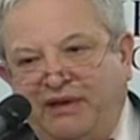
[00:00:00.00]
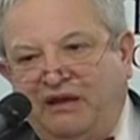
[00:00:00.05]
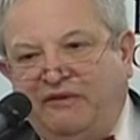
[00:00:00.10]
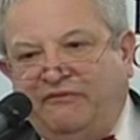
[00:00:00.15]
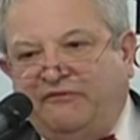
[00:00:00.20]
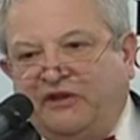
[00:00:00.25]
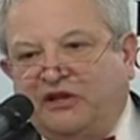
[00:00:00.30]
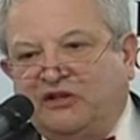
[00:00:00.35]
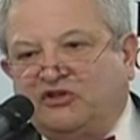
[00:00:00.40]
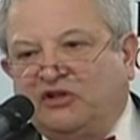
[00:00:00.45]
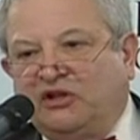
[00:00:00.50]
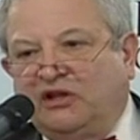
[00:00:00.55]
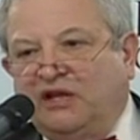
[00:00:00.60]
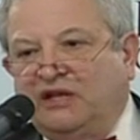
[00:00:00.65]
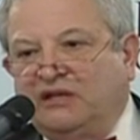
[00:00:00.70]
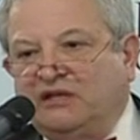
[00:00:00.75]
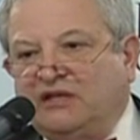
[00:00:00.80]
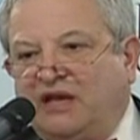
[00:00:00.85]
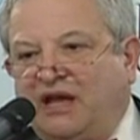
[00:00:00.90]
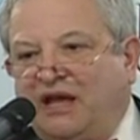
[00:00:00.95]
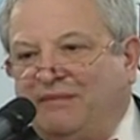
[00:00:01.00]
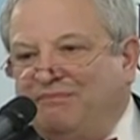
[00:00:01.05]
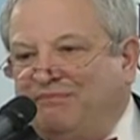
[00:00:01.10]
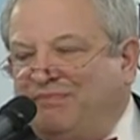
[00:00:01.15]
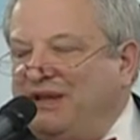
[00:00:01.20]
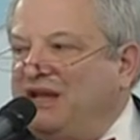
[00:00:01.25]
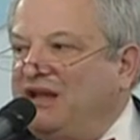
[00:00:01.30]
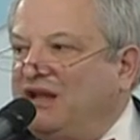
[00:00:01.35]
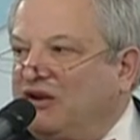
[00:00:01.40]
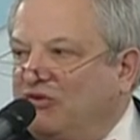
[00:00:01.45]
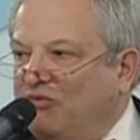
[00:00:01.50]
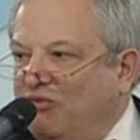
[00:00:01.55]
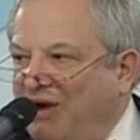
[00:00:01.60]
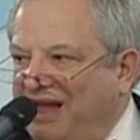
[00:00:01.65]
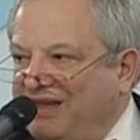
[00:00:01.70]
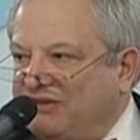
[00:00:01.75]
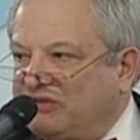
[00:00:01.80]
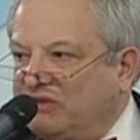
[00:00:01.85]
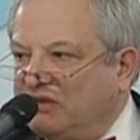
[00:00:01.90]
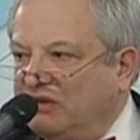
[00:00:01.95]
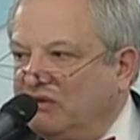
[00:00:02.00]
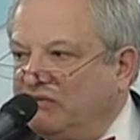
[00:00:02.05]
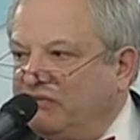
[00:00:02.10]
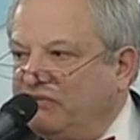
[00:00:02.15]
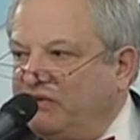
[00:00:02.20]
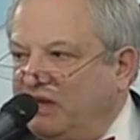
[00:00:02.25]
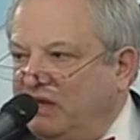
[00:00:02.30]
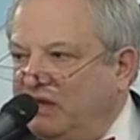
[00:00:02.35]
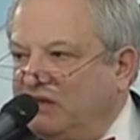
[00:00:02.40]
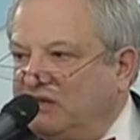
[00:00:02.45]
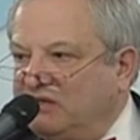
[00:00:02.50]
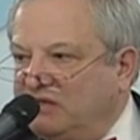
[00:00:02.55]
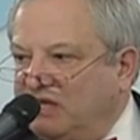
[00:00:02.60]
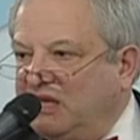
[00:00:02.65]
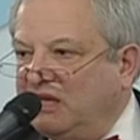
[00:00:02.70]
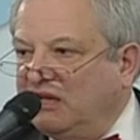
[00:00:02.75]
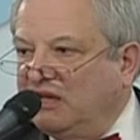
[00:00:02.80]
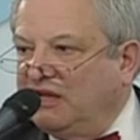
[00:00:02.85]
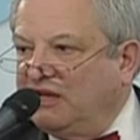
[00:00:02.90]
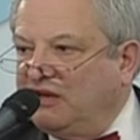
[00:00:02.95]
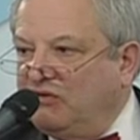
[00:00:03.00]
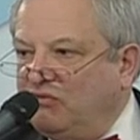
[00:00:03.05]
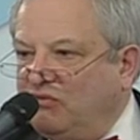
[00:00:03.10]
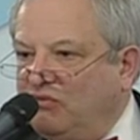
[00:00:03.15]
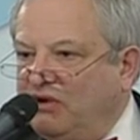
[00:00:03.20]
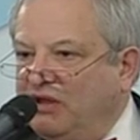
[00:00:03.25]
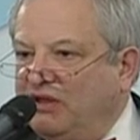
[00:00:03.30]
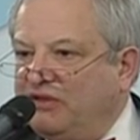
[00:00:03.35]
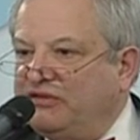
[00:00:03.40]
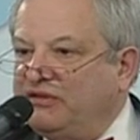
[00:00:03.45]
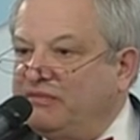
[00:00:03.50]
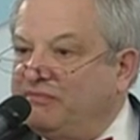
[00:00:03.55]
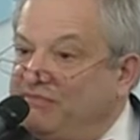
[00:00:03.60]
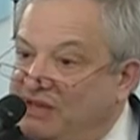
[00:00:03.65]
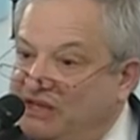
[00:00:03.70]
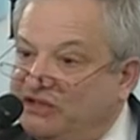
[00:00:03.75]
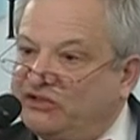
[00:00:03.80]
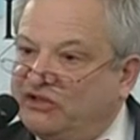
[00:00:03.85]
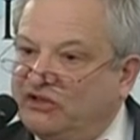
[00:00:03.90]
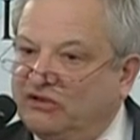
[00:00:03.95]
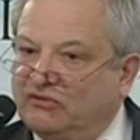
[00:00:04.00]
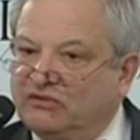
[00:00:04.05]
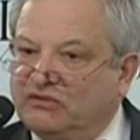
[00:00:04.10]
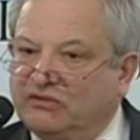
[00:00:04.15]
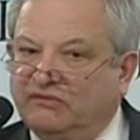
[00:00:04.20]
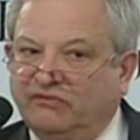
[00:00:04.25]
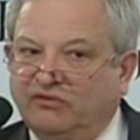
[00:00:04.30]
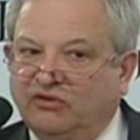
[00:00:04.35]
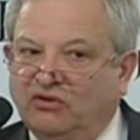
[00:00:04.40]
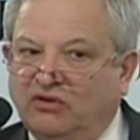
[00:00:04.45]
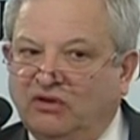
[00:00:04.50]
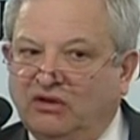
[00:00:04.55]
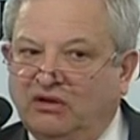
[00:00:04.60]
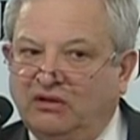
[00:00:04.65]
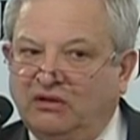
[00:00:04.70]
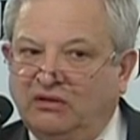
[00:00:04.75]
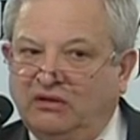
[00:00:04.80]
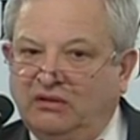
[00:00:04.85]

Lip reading: be vigilant, and be aggressive in dealing with the misuse of law,